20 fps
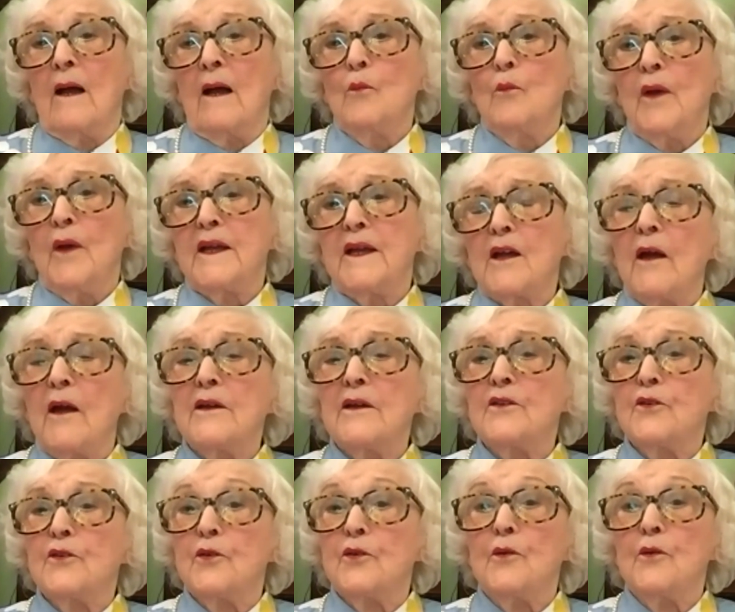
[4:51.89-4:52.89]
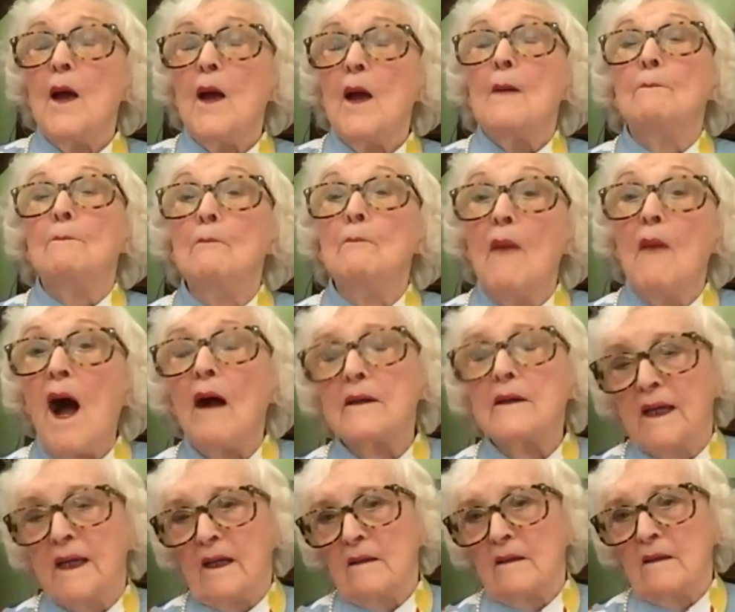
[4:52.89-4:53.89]
We're going to
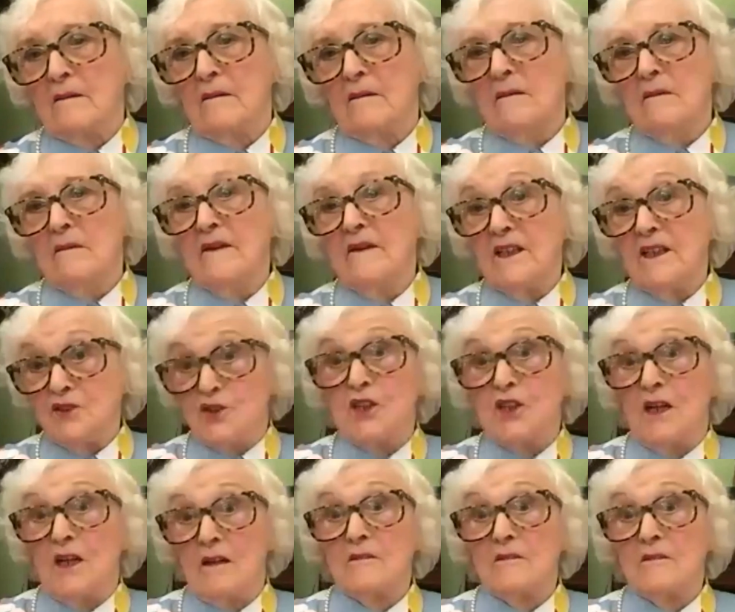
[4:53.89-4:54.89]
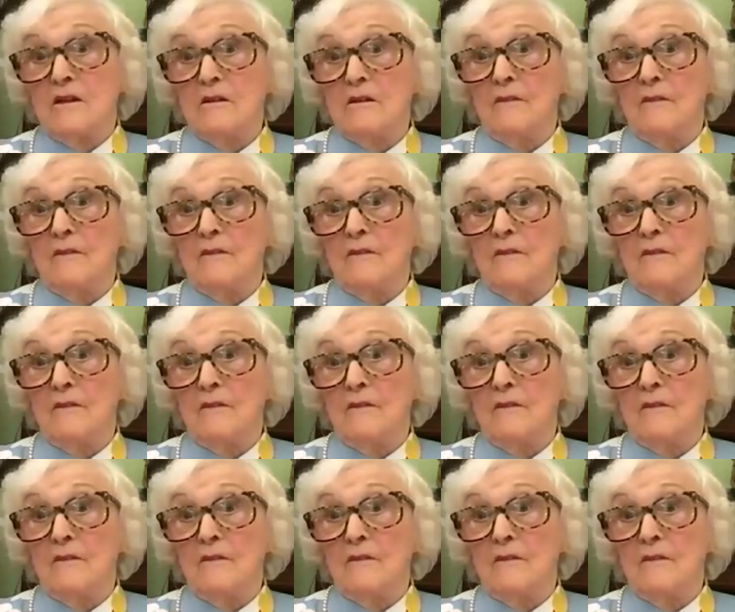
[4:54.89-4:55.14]
market this shirt